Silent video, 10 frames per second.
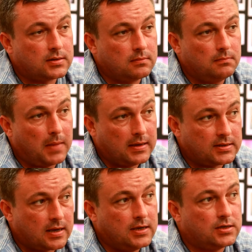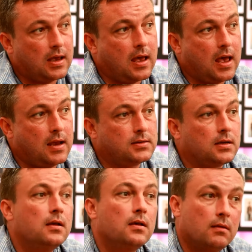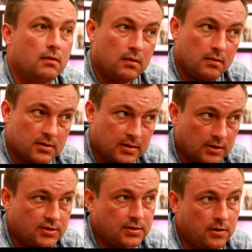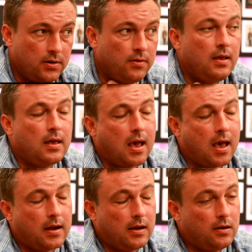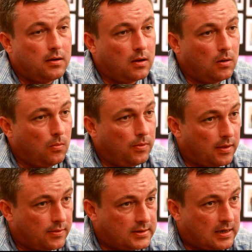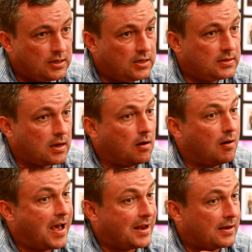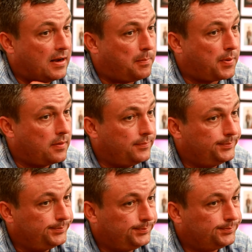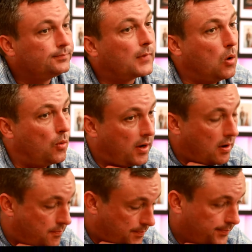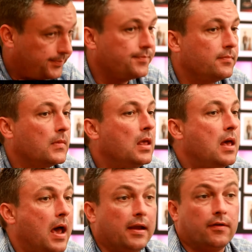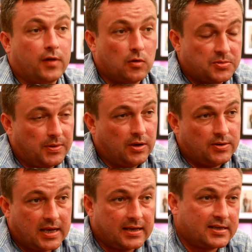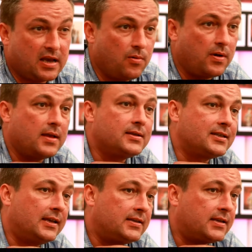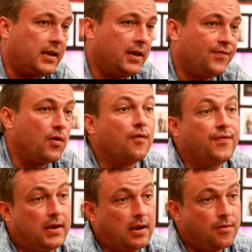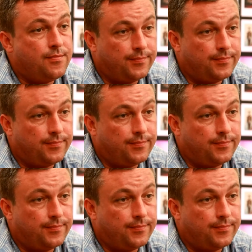main stage and stage 2, and then all the other stages are Adlib audio. And then of course we use XL and CT for video.